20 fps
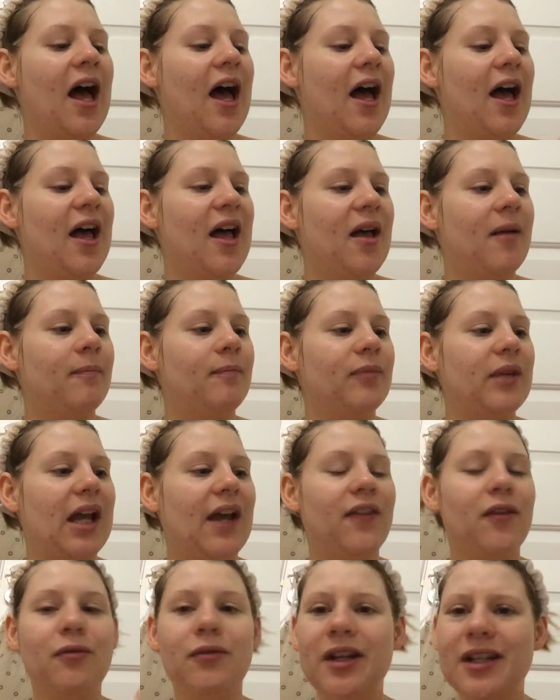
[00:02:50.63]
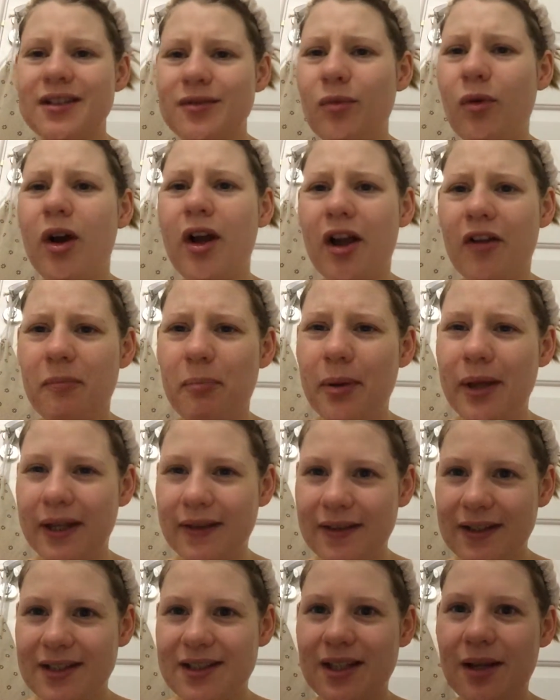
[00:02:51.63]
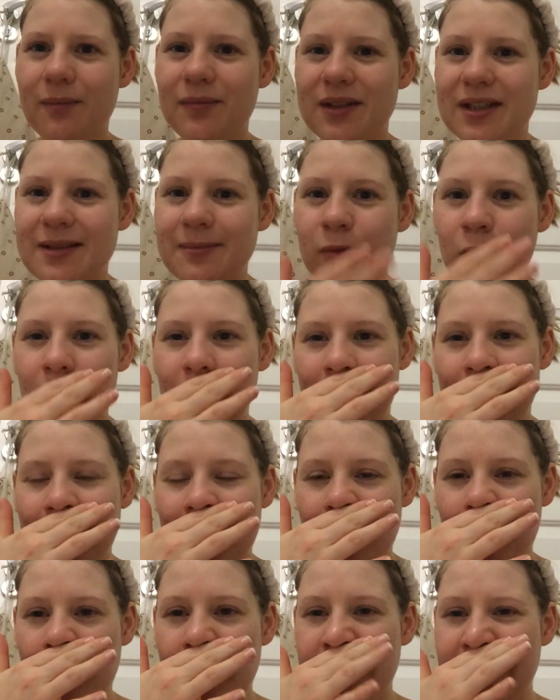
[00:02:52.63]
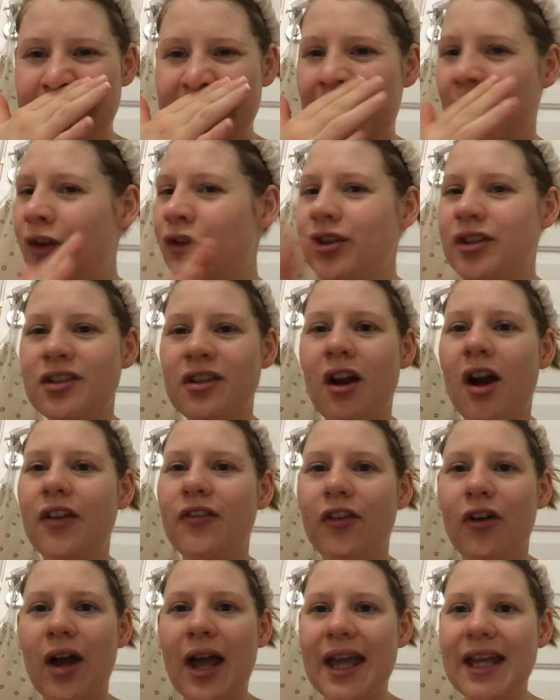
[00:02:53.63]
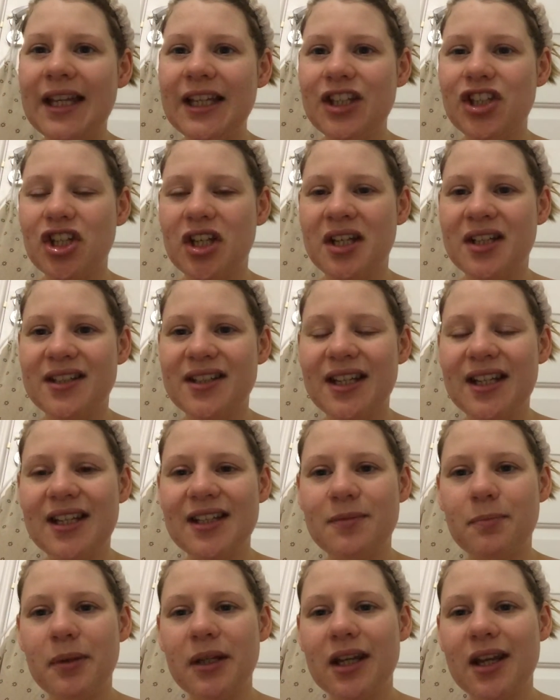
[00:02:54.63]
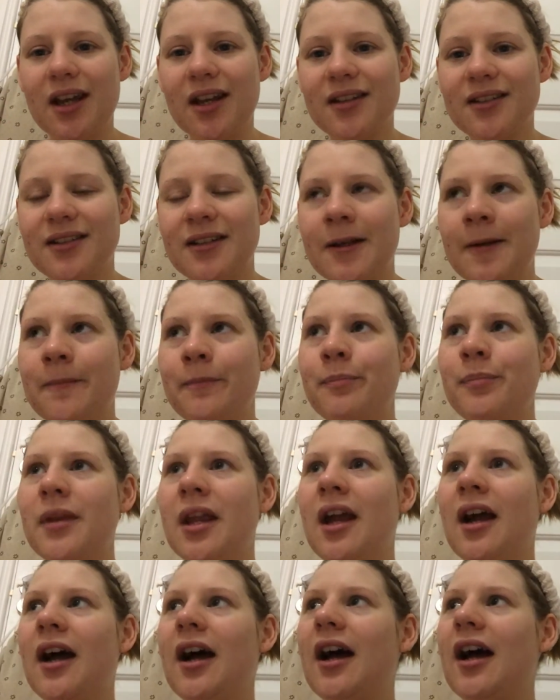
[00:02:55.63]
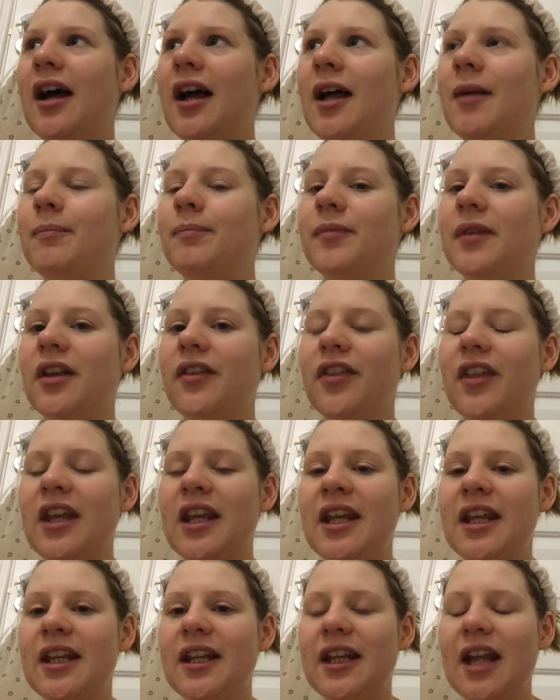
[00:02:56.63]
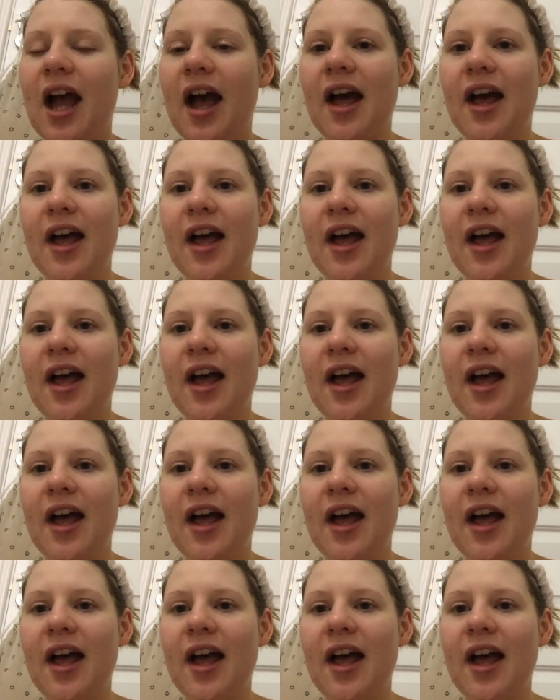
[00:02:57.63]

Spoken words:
And the reason why I've picked this up this morning, they've been sat on the side for ages, is because the